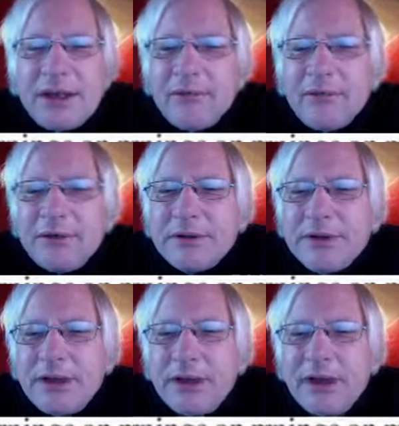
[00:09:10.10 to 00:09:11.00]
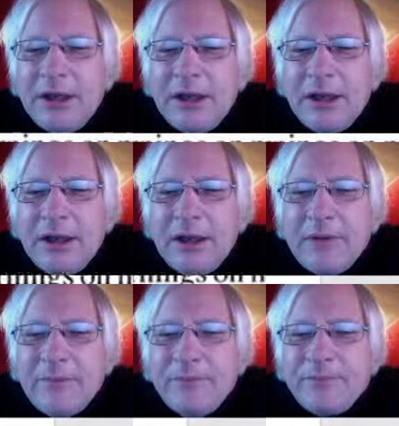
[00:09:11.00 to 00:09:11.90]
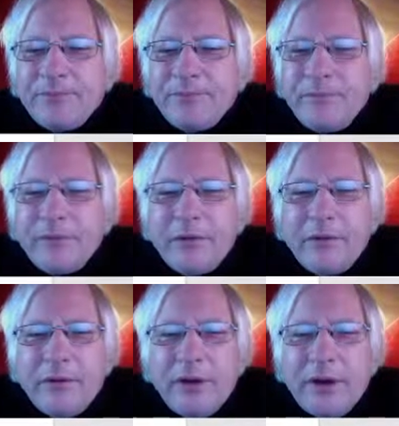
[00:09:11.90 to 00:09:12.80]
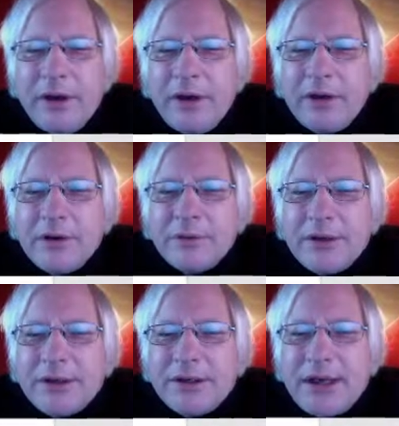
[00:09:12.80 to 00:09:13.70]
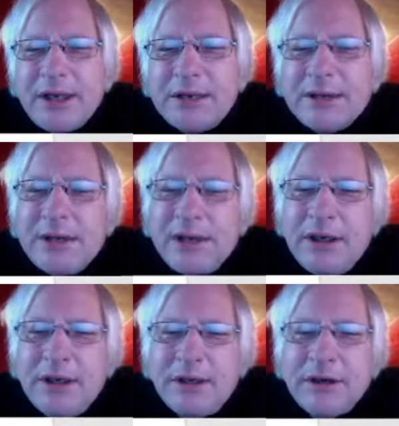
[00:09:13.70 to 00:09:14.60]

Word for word: was. Um, here's what he says. There